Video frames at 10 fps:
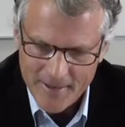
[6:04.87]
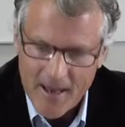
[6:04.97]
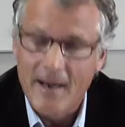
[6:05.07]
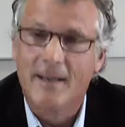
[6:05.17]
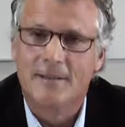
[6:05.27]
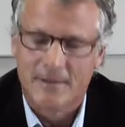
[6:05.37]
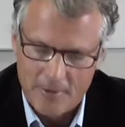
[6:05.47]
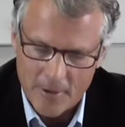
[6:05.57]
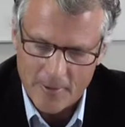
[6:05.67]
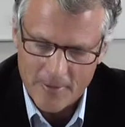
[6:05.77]
That is,
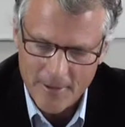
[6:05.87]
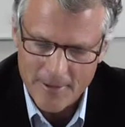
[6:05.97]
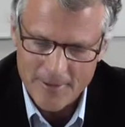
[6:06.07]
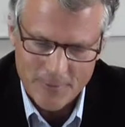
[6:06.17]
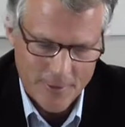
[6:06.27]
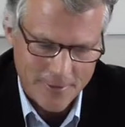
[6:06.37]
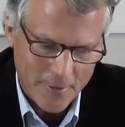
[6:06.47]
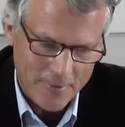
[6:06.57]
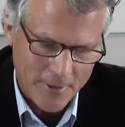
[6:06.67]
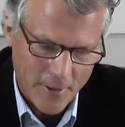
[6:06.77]
there are things we
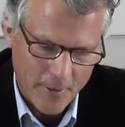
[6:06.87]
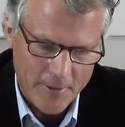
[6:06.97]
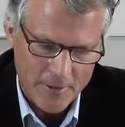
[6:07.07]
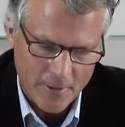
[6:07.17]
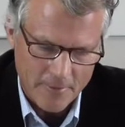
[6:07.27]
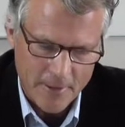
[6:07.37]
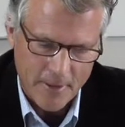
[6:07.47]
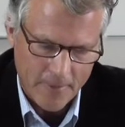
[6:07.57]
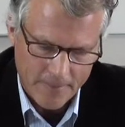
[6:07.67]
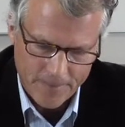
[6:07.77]
don't know we don't
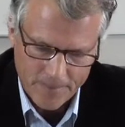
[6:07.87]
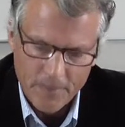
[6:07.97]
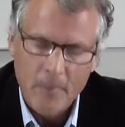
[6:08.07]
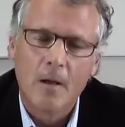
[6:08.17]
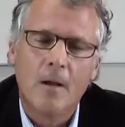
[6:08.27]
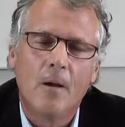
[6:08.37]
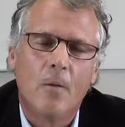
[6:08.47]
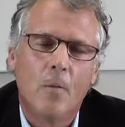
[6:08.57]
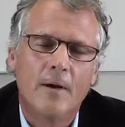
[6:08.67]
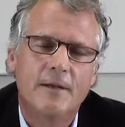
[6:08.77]
know.
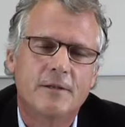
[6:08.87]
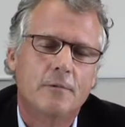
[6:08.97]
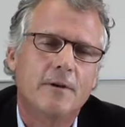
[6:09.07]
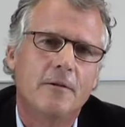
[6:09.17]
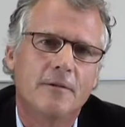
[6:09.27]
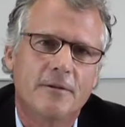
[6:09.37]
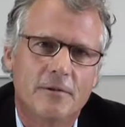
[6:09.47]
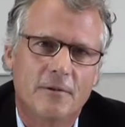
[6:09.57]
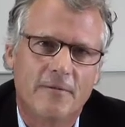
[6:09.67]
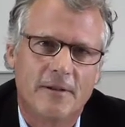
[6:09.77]
What is critical in
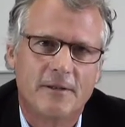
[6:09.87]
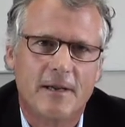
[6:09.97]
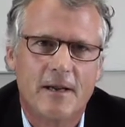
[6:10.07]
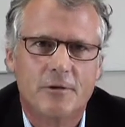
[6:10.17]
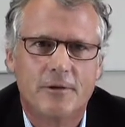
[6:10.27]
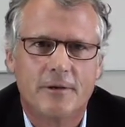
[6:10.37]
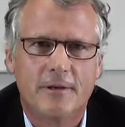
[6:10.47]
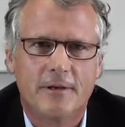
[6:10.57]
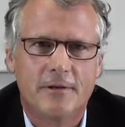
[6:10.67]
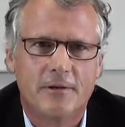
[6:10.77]
internal investigation
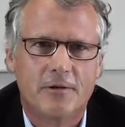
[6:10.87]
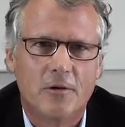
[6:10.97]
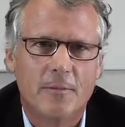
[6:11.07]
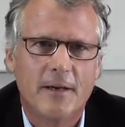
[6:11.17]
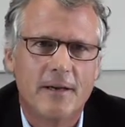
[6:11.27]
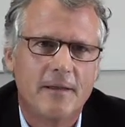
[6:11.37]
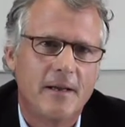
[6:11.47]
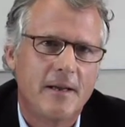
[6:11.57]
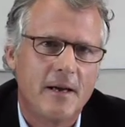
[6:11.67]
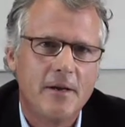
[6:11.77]
is determining
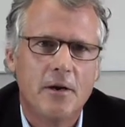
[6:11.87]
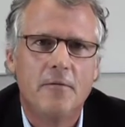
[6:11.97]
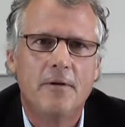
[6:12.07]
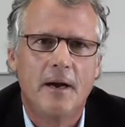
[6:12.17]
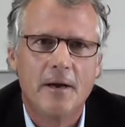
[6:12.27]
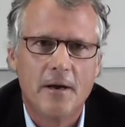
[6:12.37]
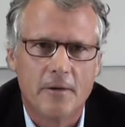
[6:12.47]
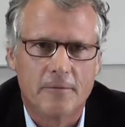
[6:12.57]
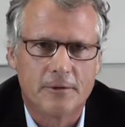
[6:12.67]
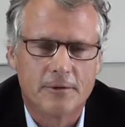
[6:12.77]
the unknown
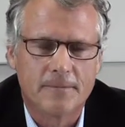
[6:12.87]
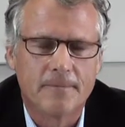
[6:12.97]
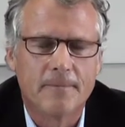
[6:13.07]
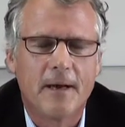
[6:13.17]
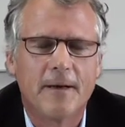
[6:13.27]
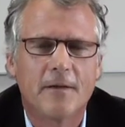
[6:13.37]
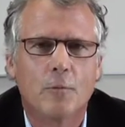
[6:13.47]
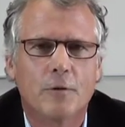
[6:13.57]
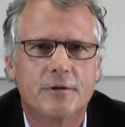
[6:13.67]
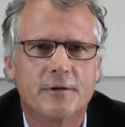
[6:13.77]
unknowns. In other
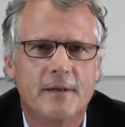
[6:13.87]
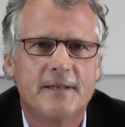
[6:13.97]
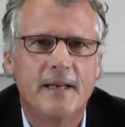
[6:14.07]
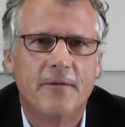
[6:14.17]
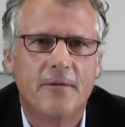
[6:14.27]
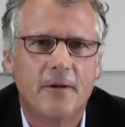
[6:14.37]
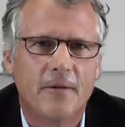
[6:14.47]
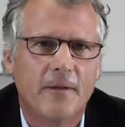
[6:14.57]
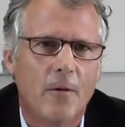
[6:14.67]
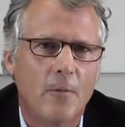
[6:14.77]
words, things out there
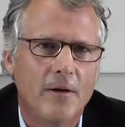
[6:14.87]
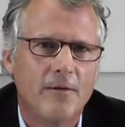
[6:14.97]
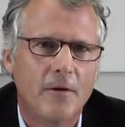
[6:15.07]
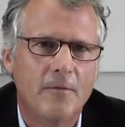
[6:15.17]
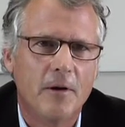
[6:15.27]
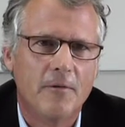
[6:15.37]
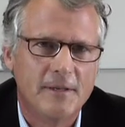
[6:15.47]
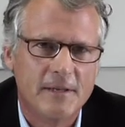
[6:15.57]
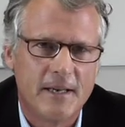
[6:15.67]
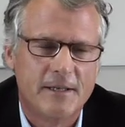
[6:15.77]
that we don't know
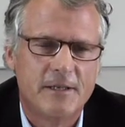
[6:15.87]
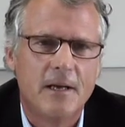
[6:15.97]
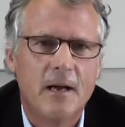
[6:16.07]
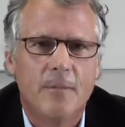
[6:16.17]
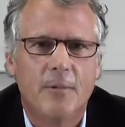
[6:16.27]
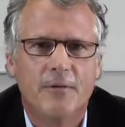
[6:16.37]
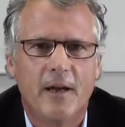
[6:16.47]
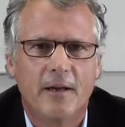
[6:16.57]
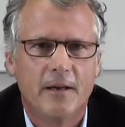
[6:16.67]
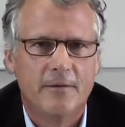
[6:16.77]
exist, but
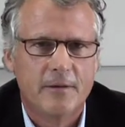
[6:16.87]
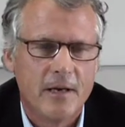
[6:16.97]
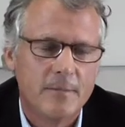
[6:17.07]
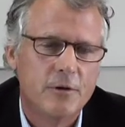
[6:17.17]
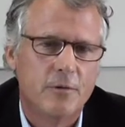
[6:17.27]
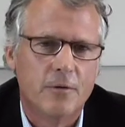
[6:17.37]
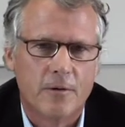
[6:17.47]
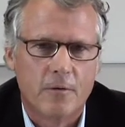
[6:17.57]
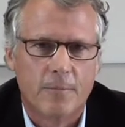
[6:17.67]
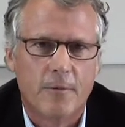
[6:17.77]
that could come to hurt a
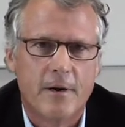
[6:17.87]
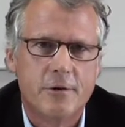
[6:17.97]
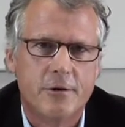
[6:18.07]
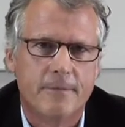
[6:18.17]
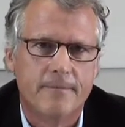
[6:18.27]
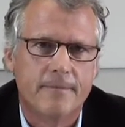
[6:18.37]
corporation.